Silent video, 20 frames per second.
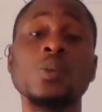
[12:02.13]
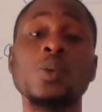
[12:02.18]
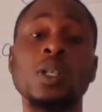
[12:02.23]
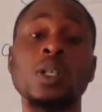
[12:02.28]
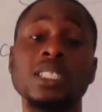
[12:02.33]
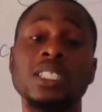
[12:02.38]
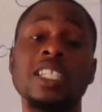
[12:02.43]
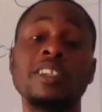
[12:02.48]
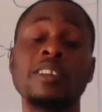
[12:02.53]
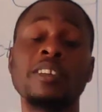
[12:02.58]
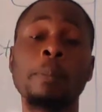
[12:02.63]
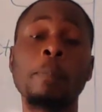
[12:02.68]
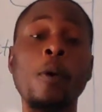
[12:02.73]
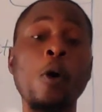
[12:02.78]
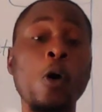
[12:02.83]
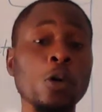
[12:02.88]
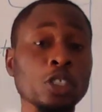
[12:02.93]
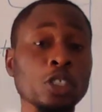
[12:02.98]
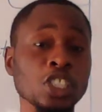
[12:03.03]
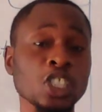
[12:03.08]
the what? The
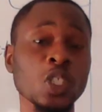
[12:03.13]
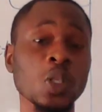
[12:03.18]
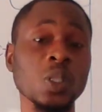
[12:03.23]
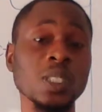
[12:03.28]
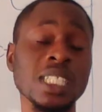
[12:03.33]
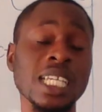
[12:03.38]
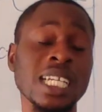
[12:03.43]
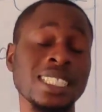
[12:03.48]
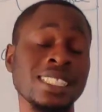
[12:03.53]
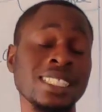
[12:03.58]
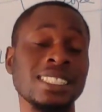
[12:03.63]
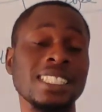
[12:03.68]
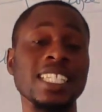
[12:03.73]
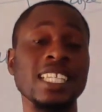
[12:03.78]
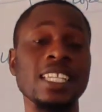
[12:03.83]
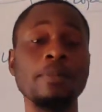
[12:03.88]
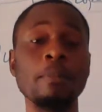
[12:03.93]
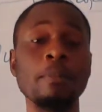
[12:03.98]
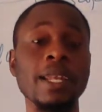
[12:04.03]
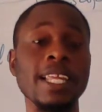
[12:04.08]
repulsion that is
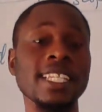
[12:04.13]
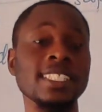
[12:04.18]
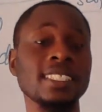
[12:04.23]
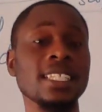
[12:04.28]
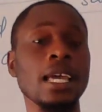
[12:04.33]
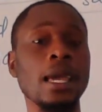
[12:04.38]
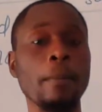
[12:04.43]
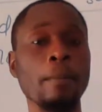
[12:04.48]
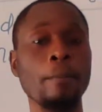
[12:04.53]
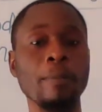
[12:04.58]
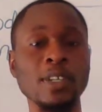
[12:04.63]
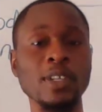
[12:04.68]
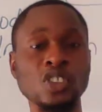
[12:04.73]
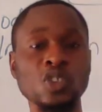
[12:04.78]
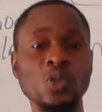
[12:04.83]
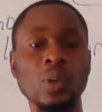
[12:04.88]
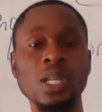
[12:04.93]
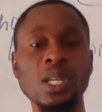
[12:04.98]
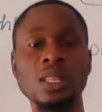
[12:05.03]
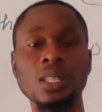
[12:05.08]
taking place
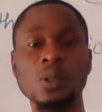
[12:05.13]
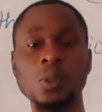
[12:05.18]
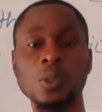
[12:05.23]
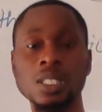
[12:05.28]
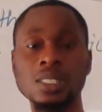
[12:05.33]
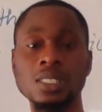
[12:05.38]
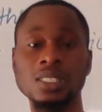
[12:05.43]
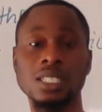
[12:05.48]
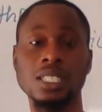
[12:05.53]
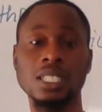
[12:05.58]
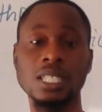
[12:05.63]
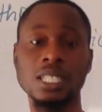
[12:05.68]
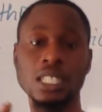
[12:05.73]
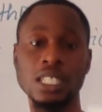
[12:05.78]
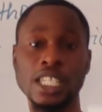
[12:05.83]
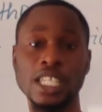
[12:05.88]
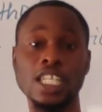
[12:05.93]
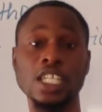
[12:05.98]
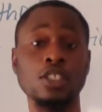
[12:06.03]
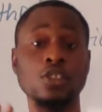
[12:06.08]
between the what?
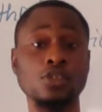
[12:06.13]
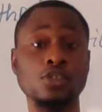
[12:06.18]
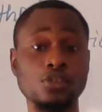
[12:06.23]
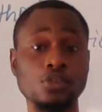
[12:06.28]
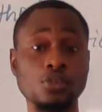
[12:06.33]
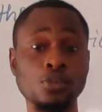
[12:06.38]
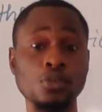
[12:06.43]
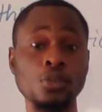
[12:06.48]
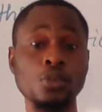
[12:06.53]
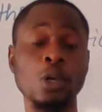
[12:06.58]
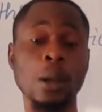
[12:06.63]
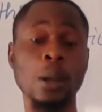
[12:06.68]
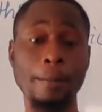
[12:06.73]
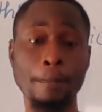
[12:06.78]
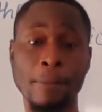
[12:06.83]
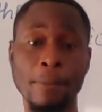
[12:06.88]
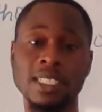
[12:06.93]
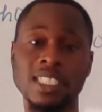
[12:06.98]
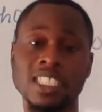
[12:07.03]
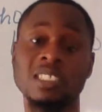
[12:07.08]
The two
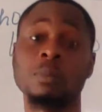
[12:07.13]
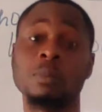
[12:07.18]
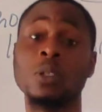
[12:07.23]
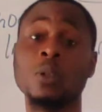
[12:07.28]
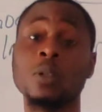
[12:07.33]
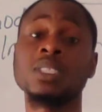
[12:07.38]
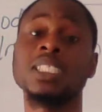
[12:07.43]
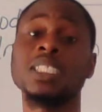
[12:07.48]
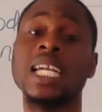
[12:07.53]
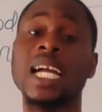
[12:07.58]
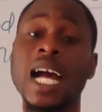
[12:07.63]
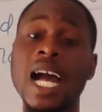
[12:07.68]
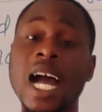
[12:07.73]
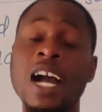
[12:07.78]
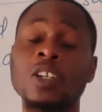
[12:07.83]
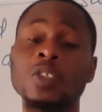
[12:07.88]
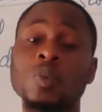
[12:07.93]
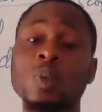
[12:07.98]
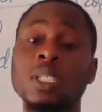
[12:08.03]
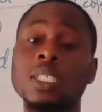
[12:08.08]
bodies, because they are
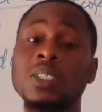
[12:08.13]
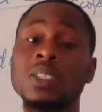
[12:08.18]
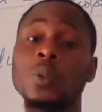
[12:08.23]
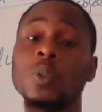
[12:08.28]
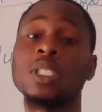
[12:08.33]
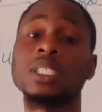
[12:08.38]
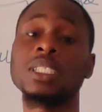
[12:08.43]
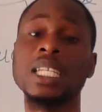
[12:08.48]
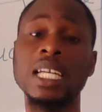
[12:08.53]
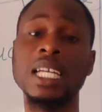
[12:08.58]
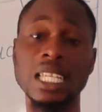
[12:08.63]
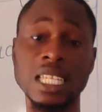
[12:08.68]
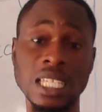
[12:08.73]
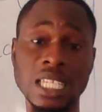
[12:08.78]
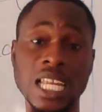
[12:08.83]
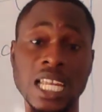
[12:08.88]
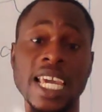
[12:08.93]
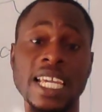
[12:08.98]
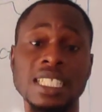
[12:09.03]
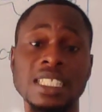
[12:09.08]
actually what?
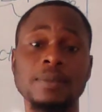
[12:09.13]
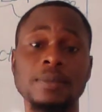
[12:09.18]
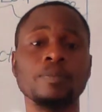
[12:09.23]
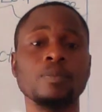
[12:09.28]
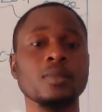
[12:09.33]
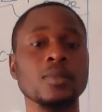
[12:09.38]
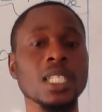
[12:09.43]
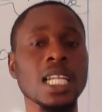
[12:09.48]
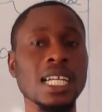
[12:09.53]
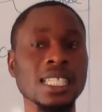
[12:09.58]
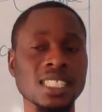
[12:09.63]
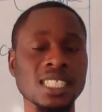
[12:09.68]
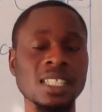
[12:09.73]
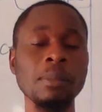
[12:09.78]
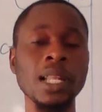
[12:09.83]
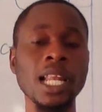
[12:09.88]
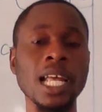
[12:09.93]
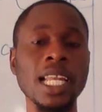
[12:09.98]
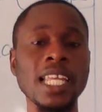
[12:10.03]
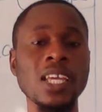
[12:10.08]
Light. Now,
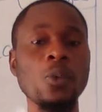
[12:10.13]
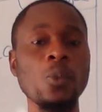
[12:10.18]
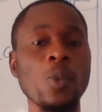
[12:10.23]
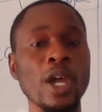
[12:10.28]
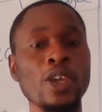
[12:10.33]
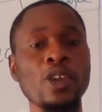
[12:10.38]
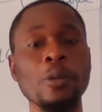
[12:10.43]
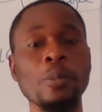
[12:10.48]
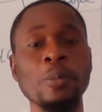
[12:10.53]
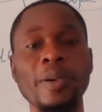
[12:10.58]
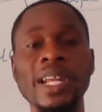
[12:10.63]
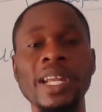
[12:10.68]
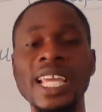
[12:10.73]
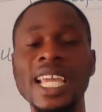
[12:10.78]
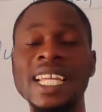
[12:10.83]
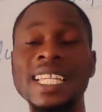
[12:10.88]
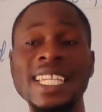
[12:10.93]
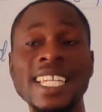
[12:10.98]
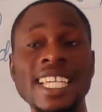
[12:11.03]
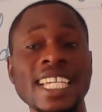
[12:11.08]
similarly, when you bring
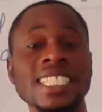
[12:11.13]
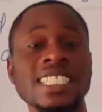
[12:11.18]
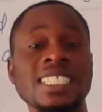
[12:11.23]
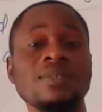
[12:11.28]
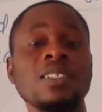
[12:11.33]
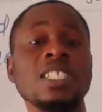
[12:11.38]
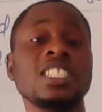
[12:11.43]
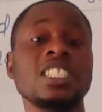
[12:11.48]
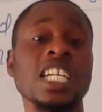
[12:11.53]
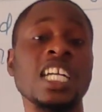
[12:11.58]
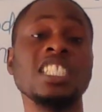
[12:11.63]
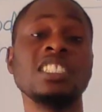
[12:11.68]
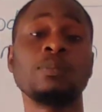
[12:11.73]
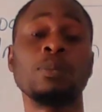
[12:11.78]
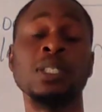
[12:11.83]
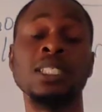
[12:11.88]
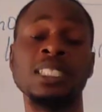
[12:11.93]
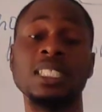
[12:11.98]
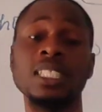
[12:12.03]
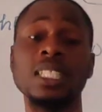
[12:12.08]
a negatively charged
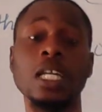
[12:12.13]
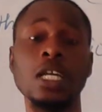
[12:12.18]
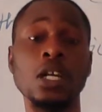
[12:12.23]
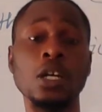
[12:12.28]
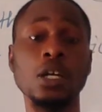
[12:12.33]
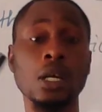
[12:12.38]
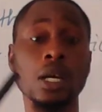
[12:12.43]
body